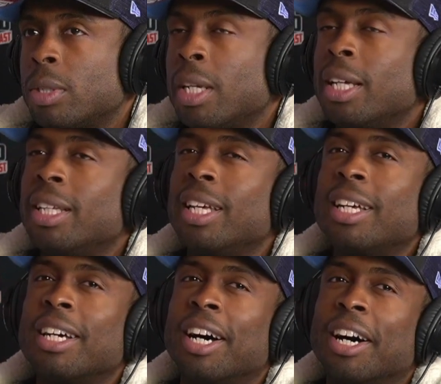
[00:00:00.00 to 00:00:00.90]

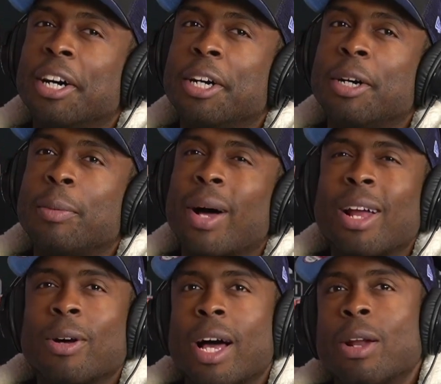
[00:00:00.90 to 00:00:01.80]
Yeah.
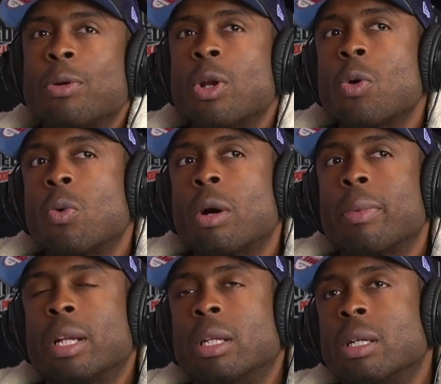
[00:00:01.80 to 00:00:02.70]
I don't know where
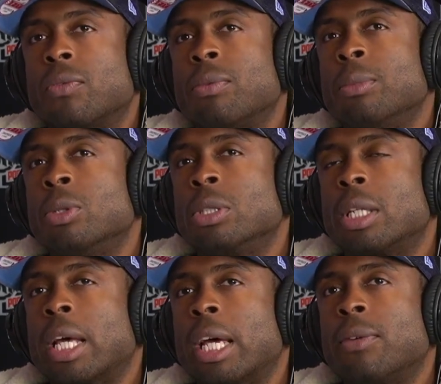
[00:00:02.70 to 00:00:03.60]
my love for music
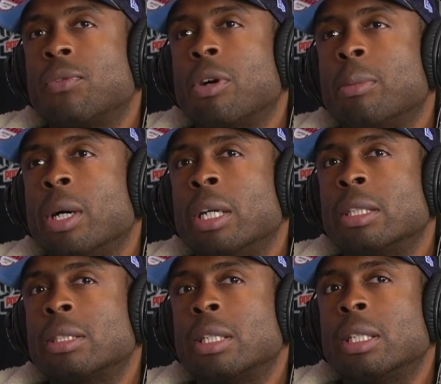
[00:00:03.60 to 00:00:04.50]
came from,
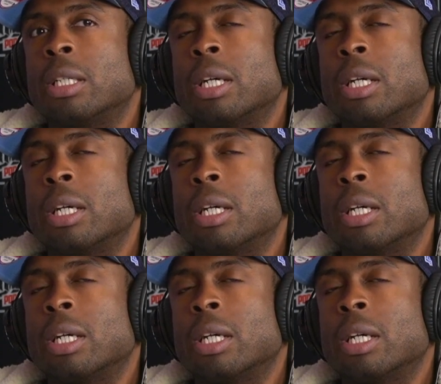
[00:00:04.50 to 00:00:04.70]
honestly.